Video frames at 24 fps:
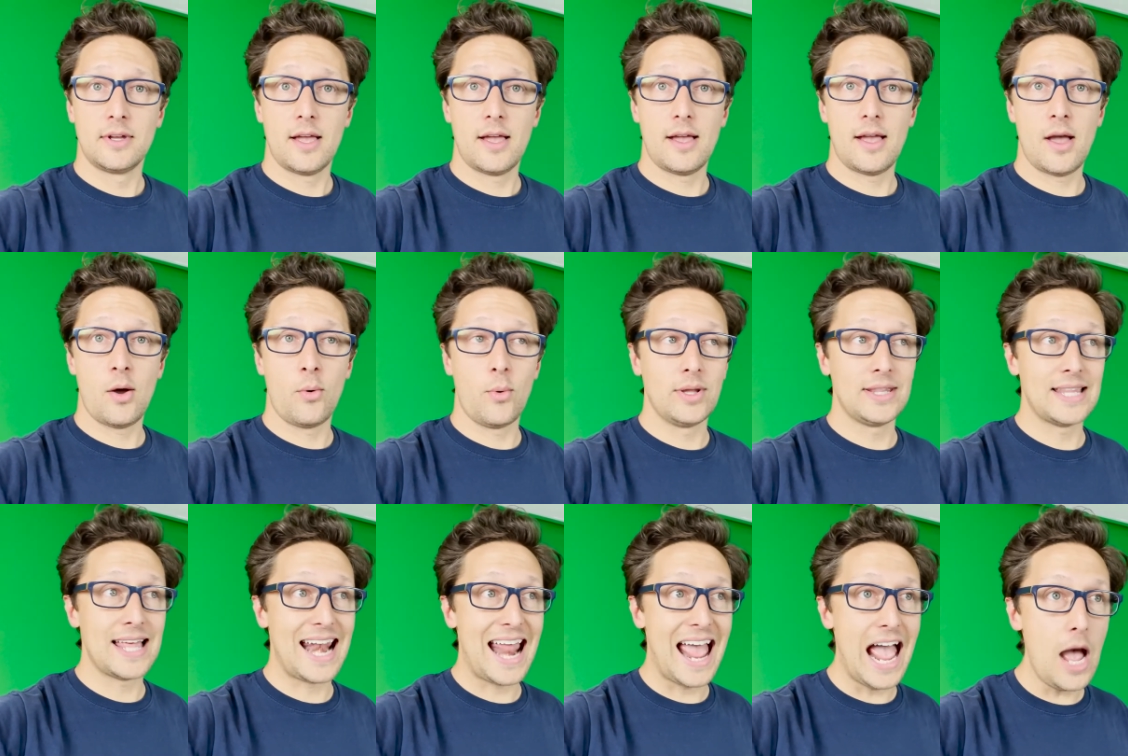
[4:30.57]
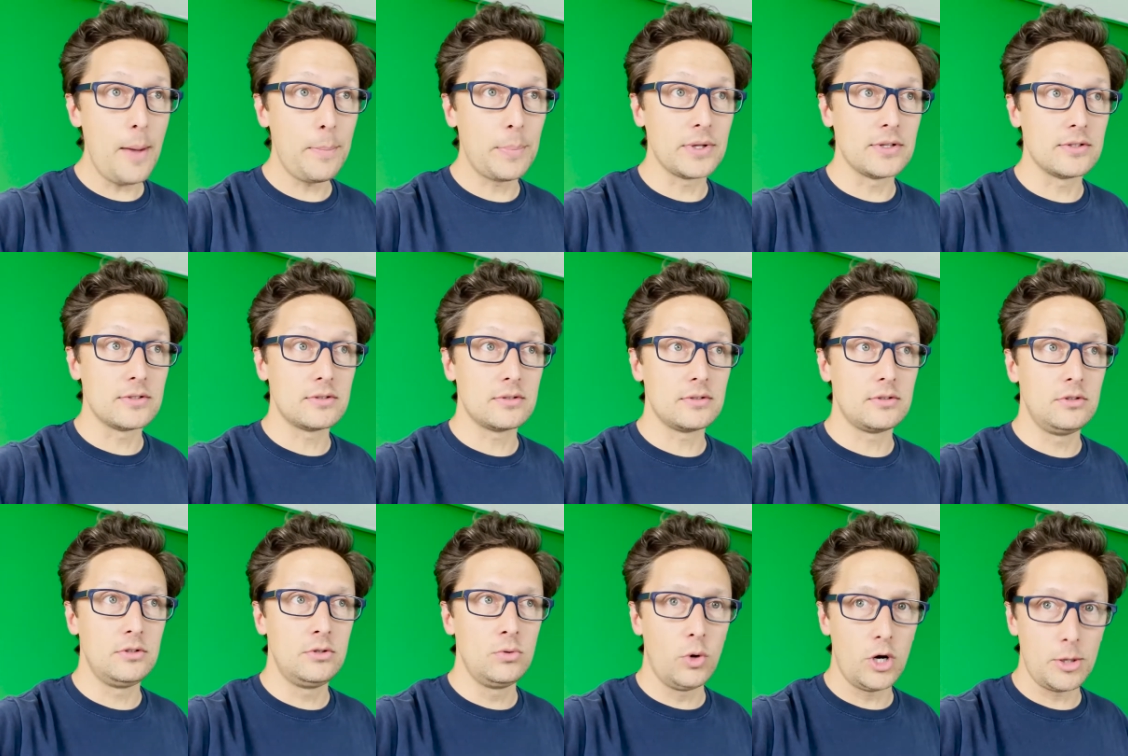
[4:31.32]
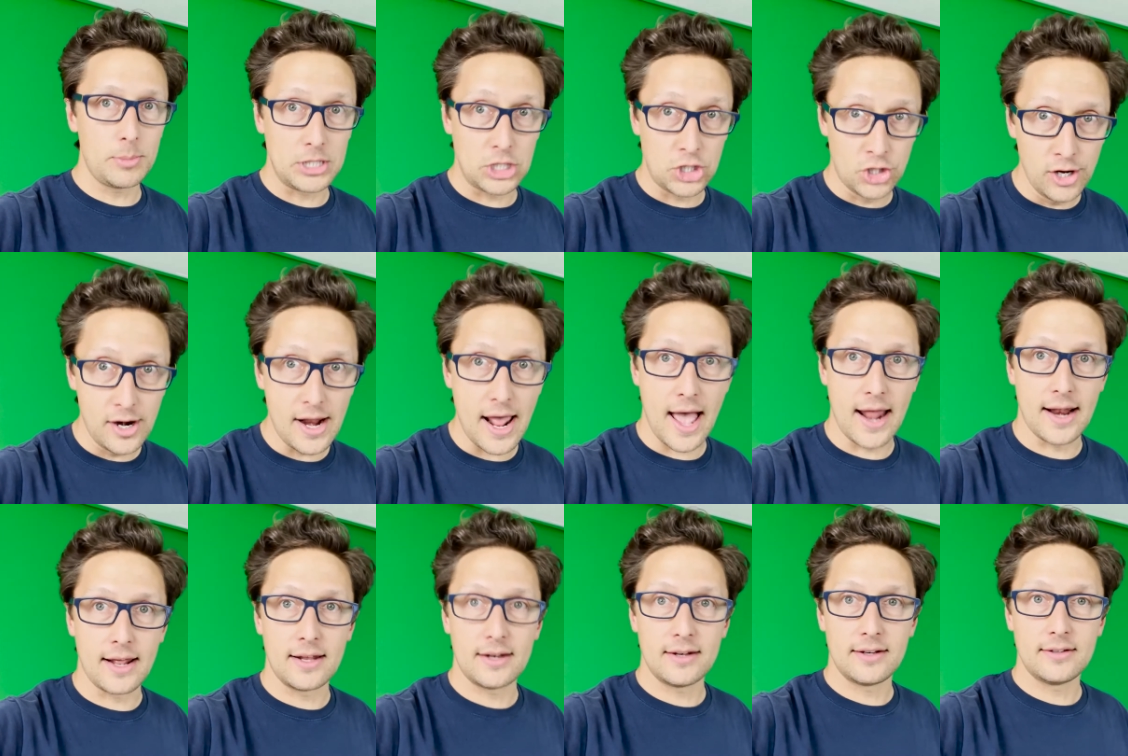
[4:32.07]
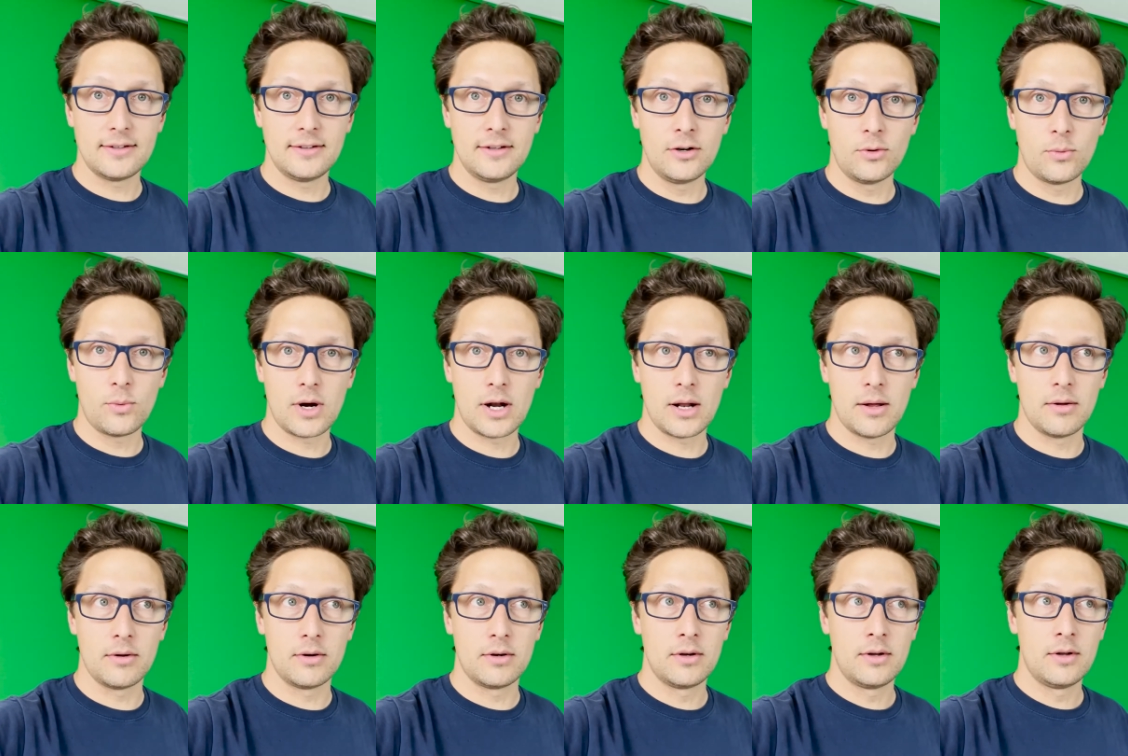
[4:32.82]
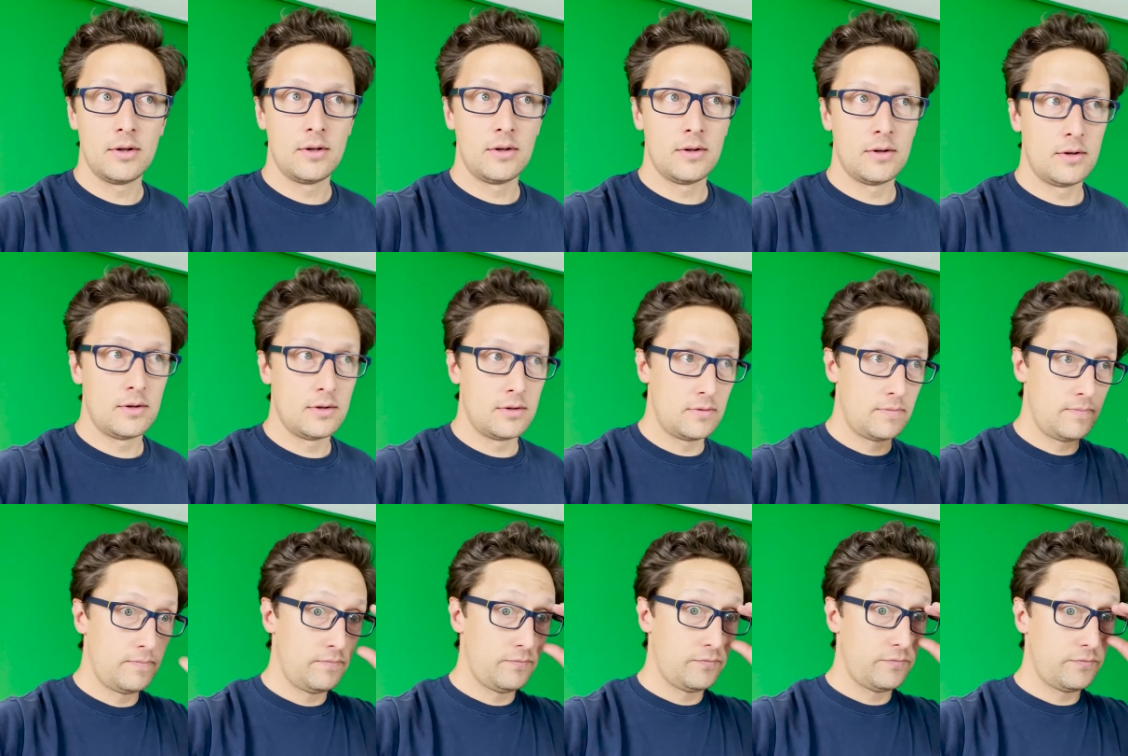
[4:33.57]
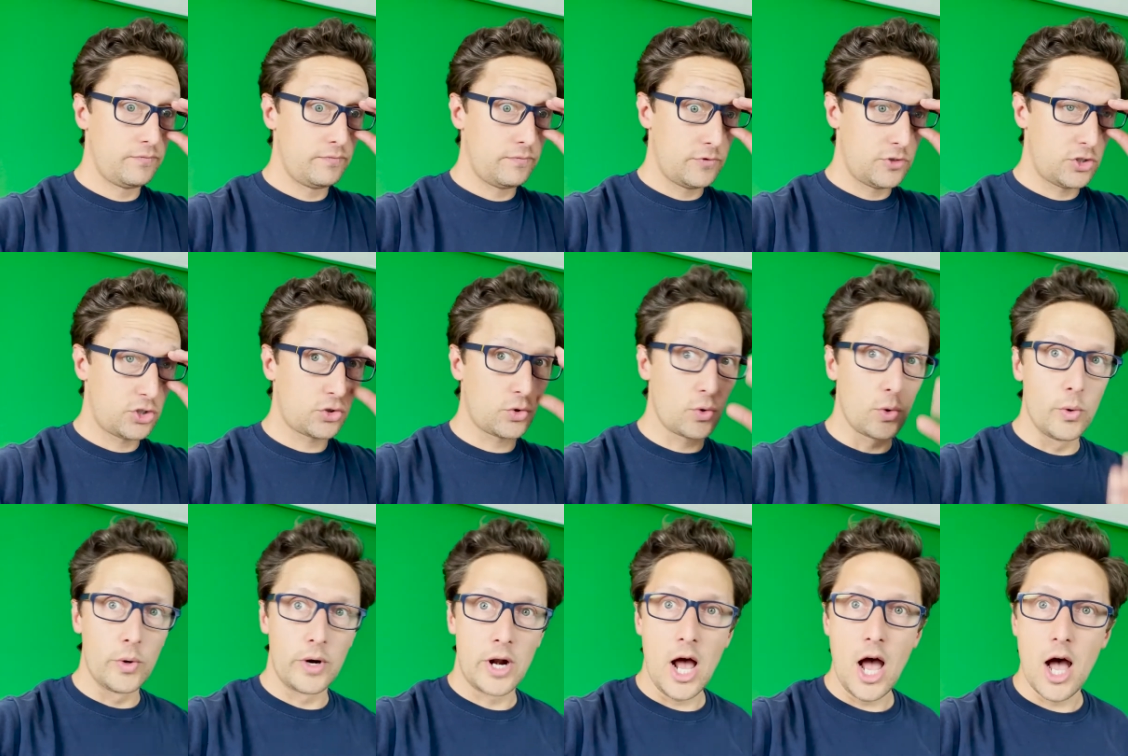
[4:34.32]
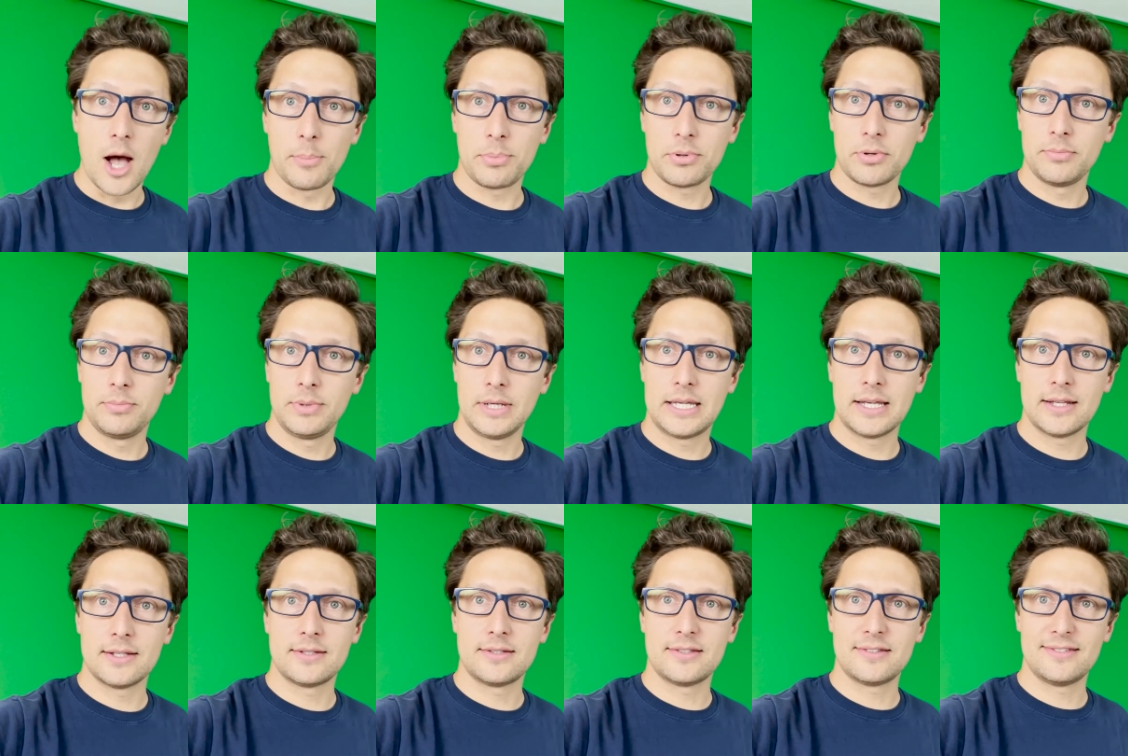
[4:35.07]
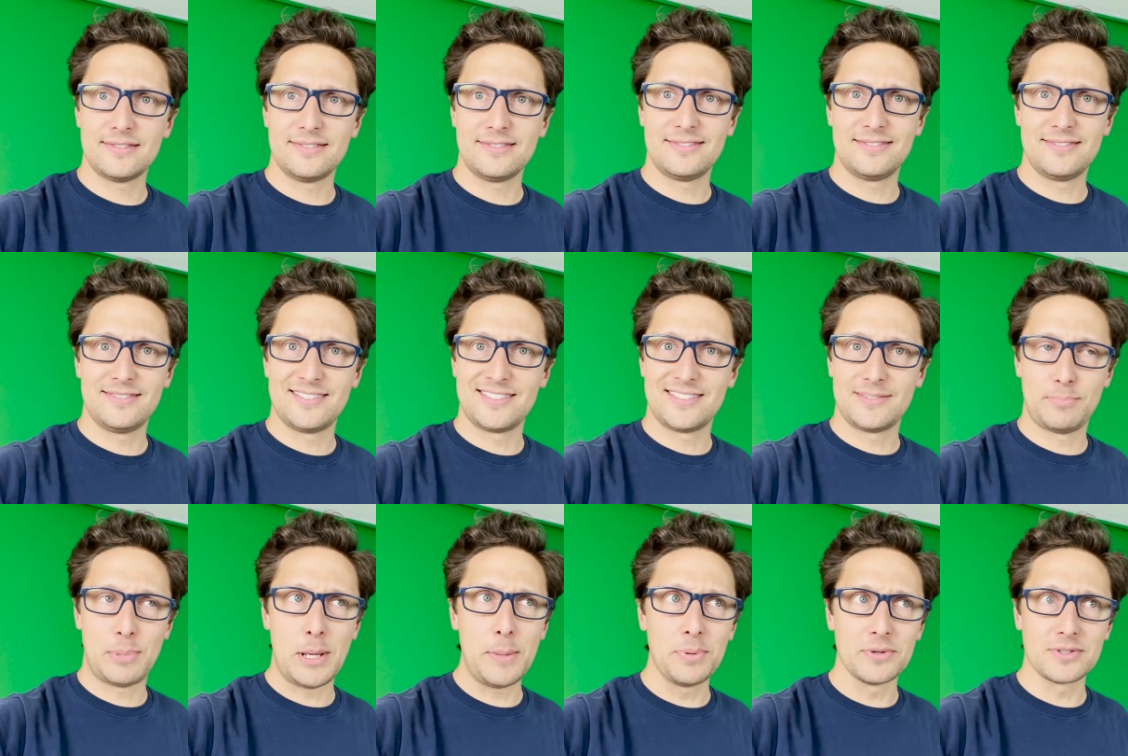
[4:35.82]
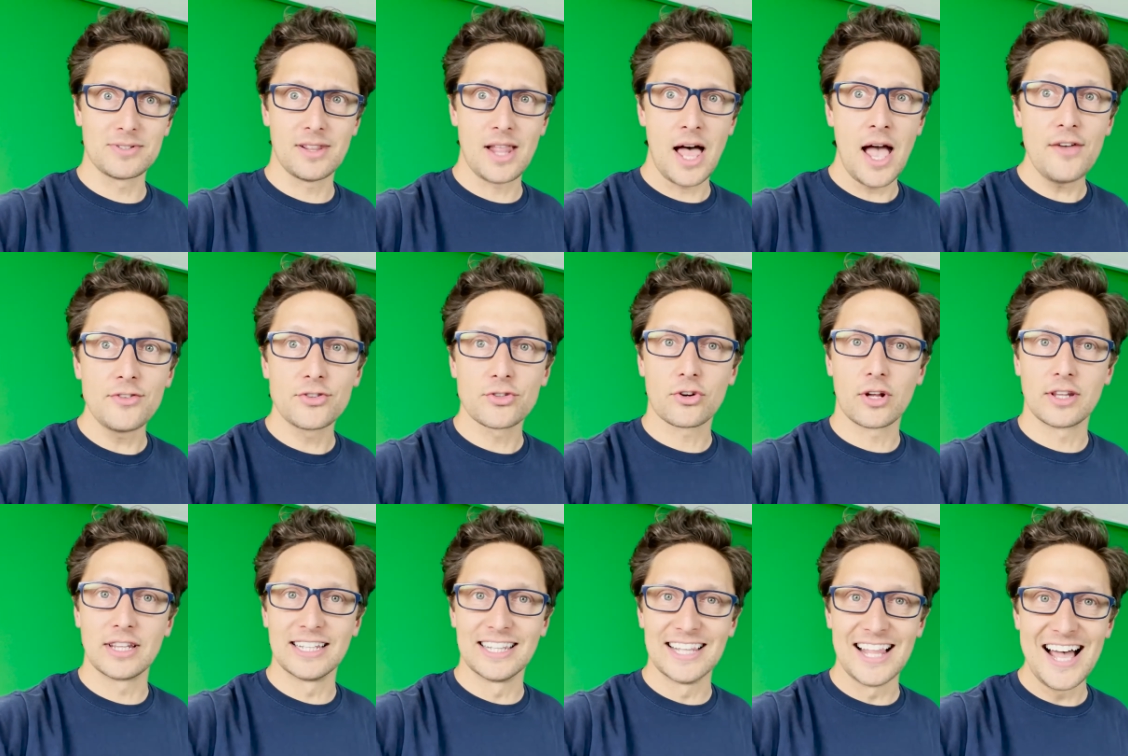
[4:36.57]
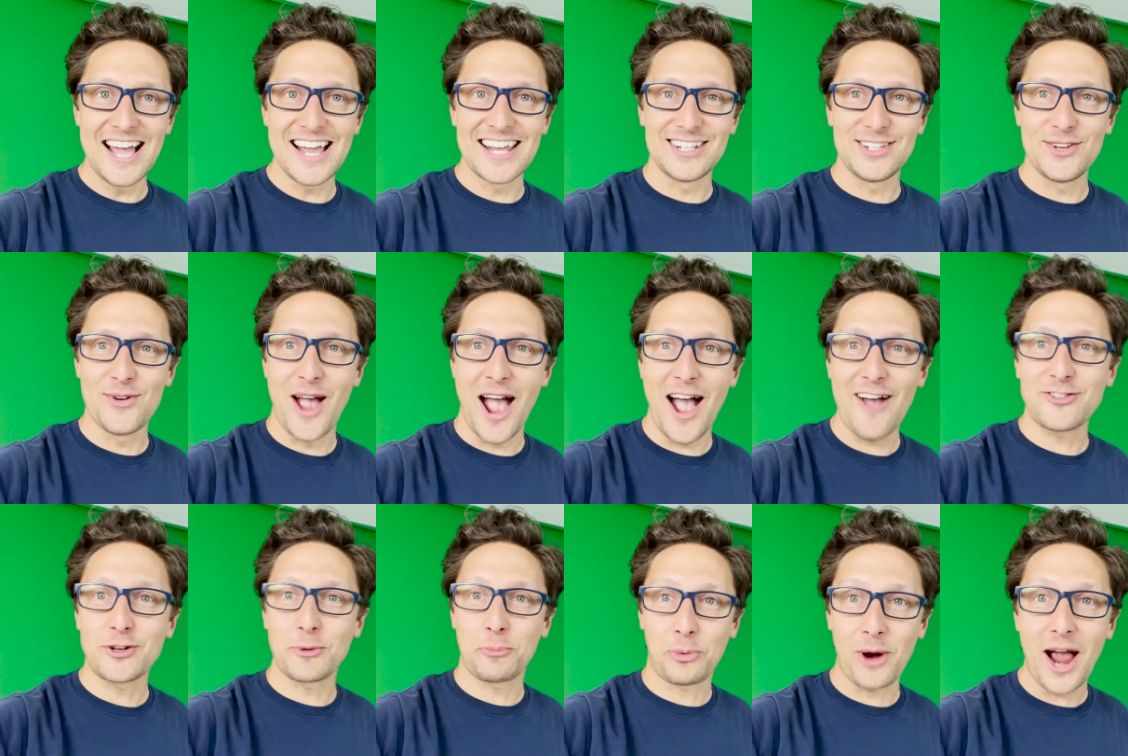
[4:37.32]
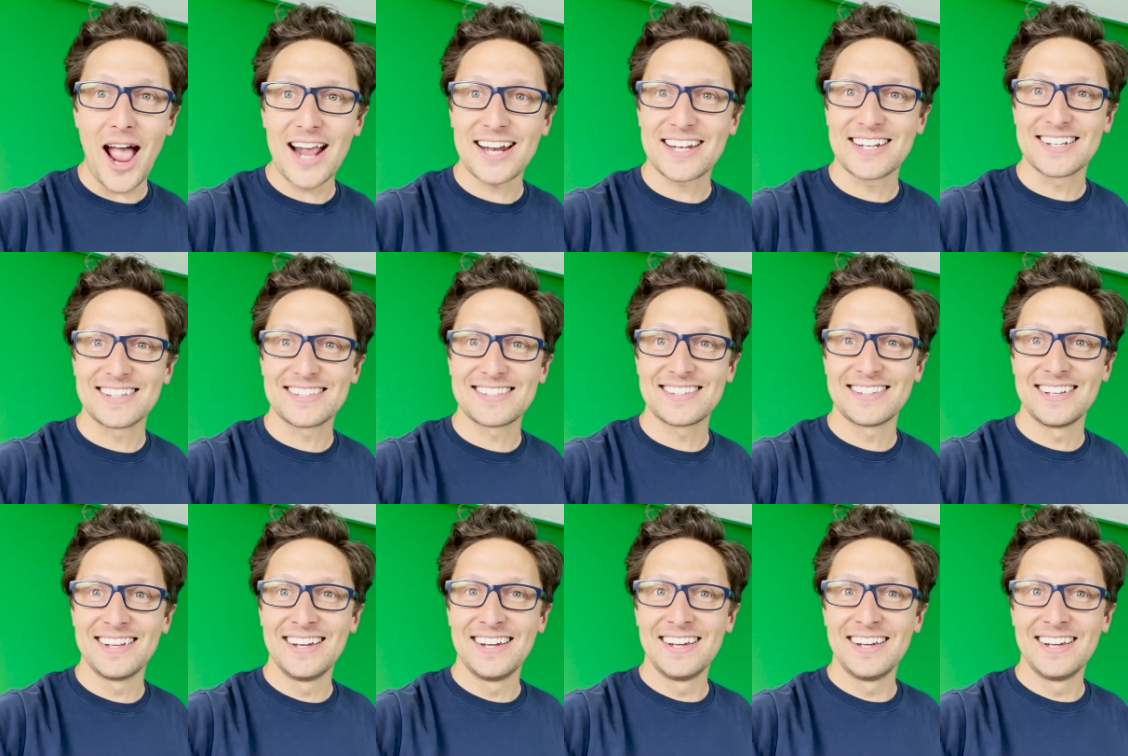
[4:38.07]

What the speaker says: And when that happens, you want to be good at it. You don't want to screw it up because people's lives are on the line. You have to practice.